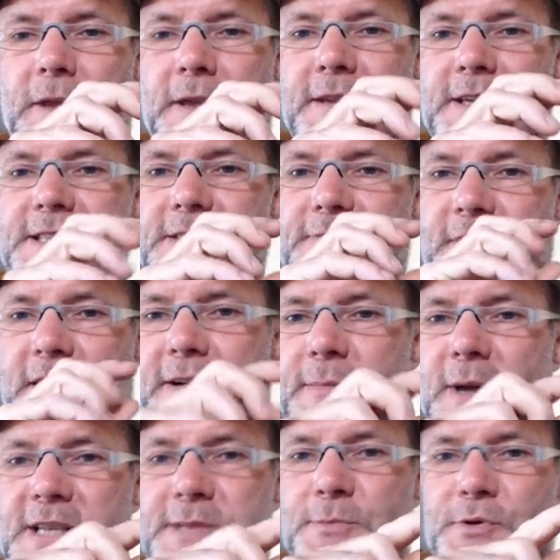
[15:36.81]
this is very
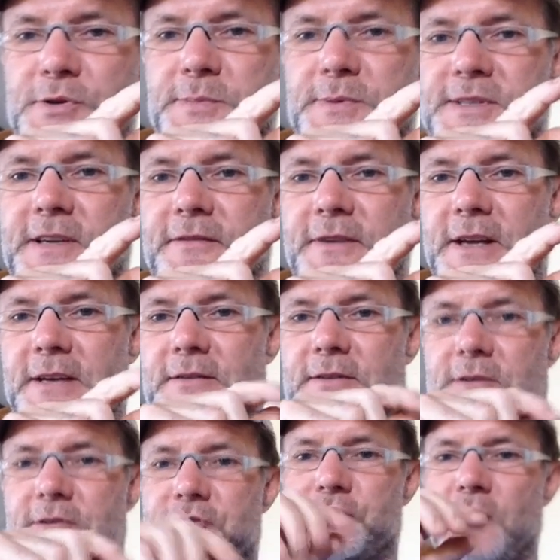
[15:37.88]
much more specific.
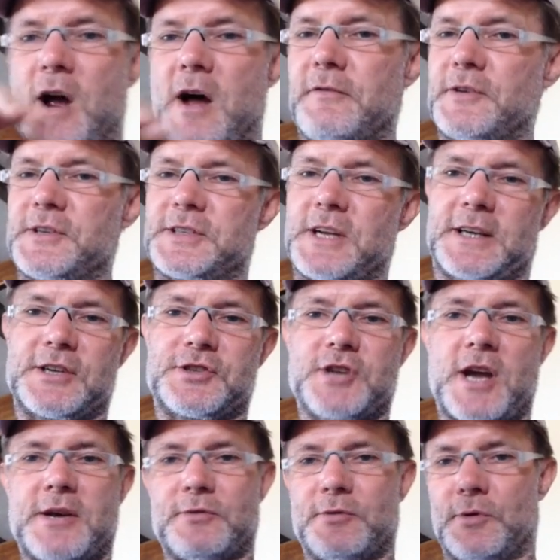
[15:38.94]
The Strava is like a
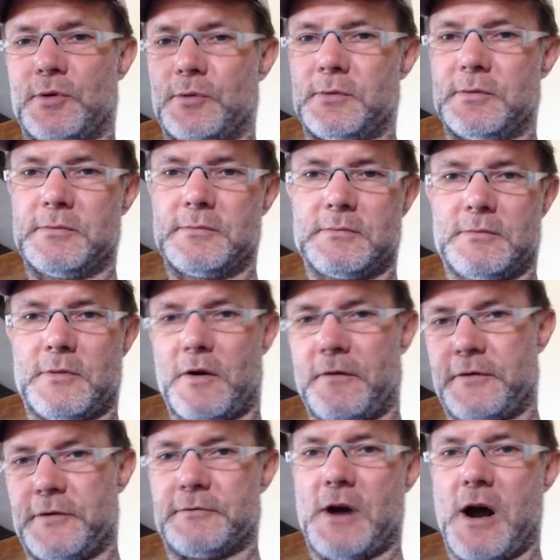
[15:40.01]
general
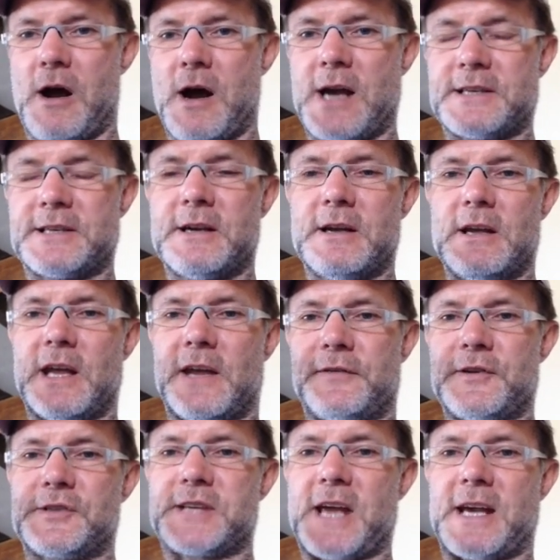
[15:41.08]
of the ride. If
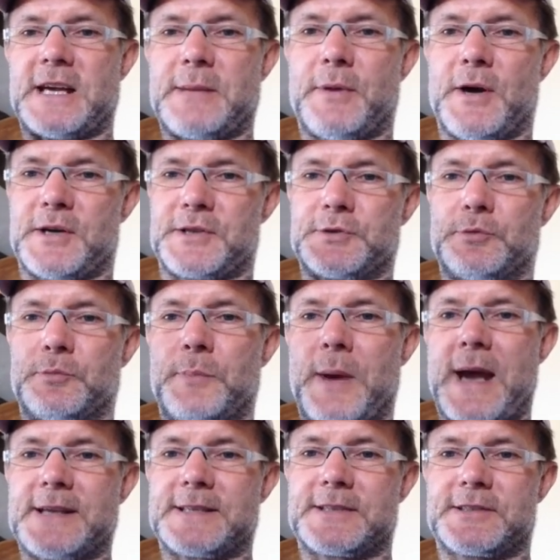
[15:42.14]
you set any personal
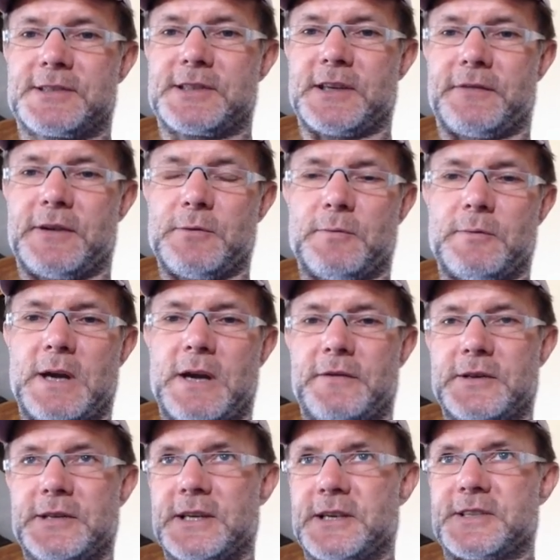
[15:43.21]
bests, if you
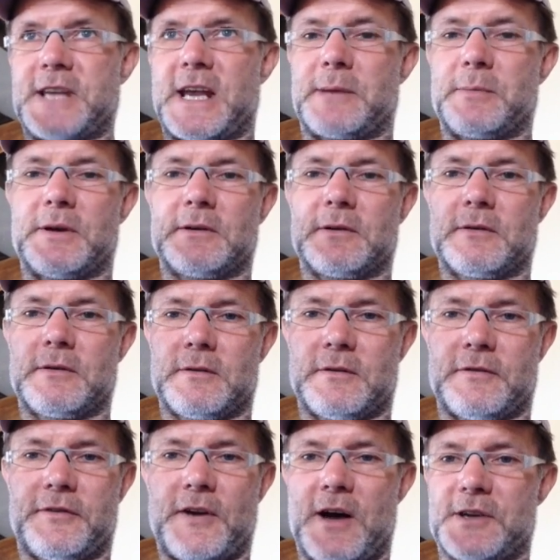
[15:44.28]
did a segment
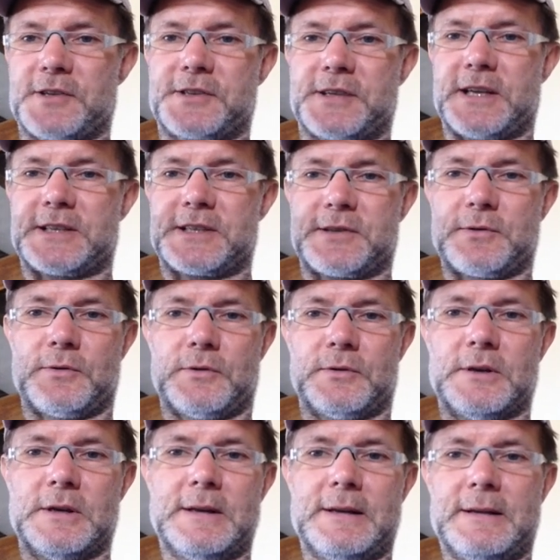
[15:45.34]
the fastest,
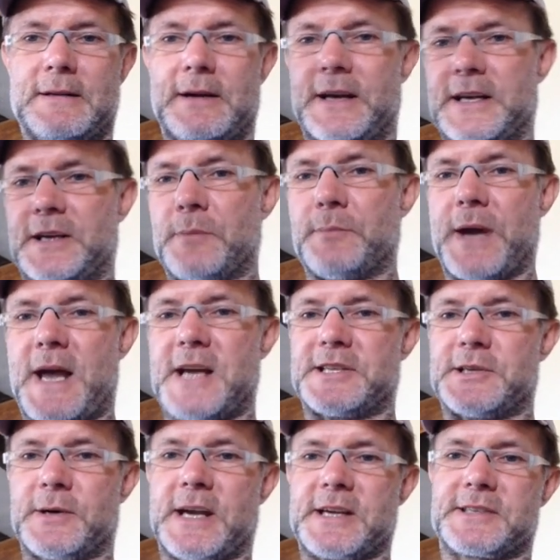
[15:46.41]
and it
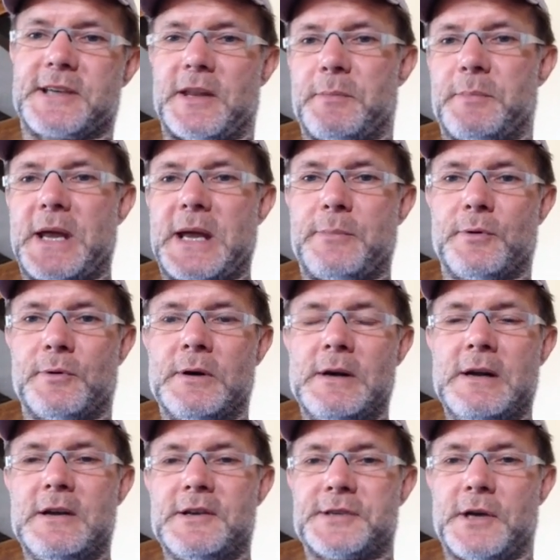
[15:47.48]
compares you against other people.
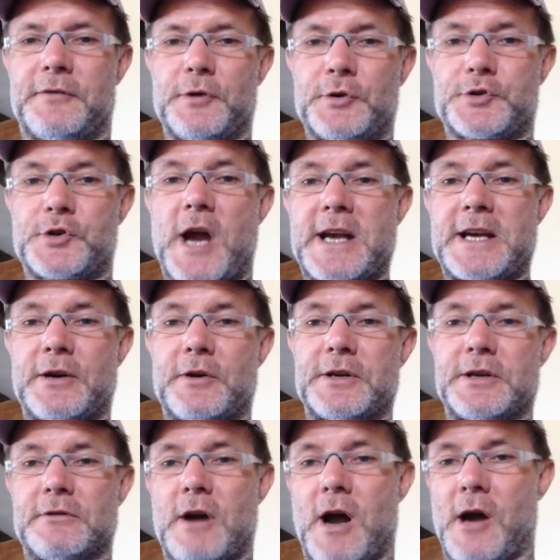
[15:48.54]
So if you're training on
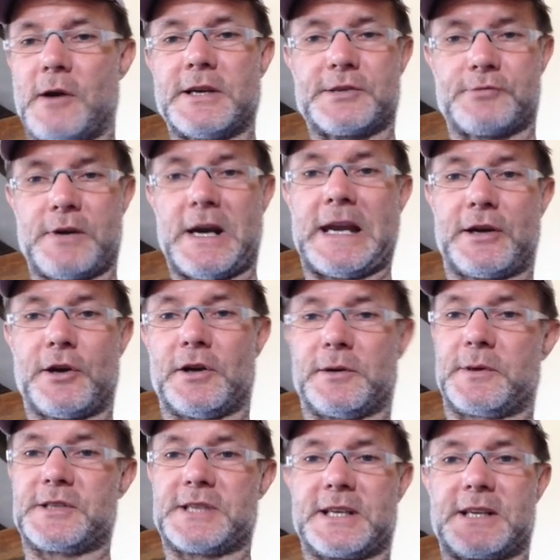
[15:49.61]
your own, it's really good
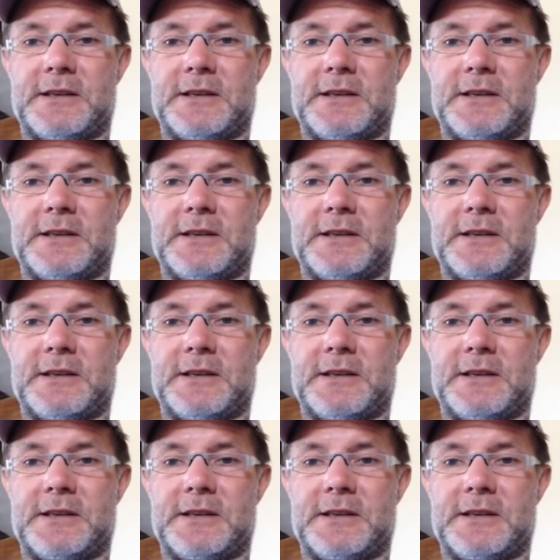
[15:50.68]
because